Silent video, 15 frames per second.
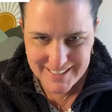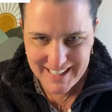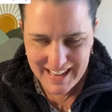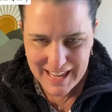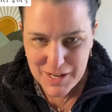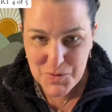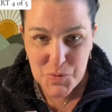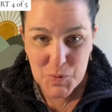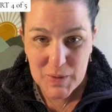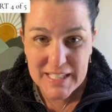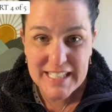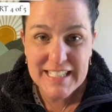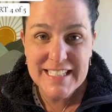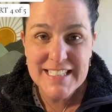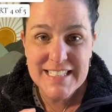And we
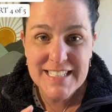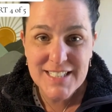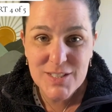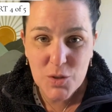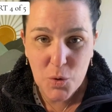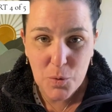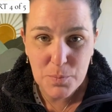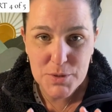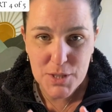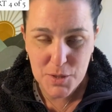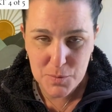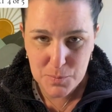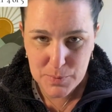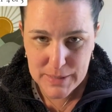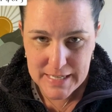can sculpt our
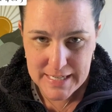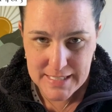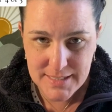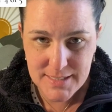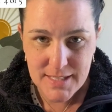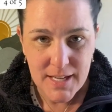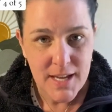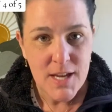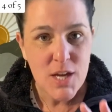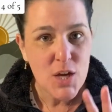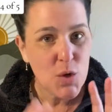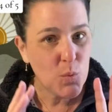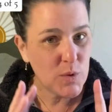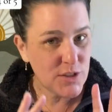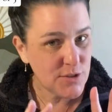brains,
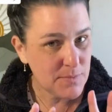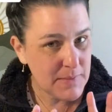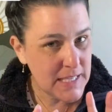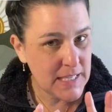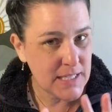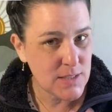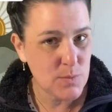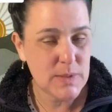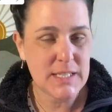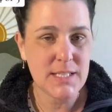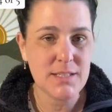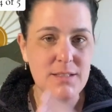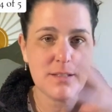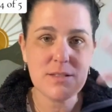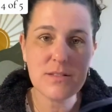which means we can
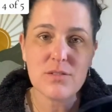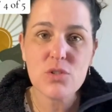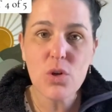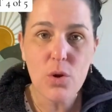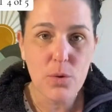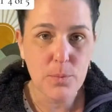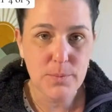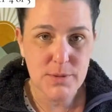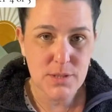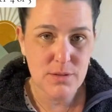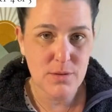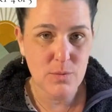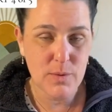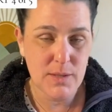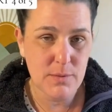sculpt the
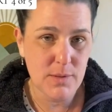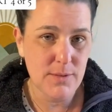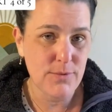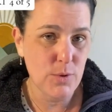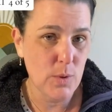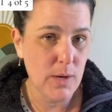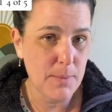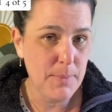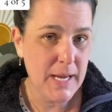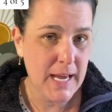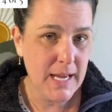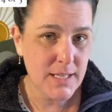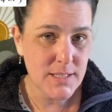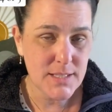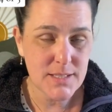way we view our
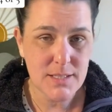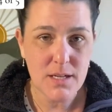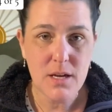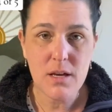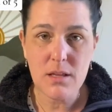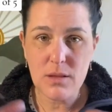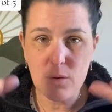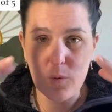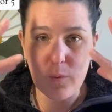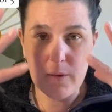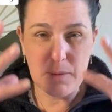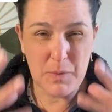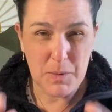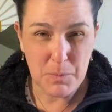past, the way we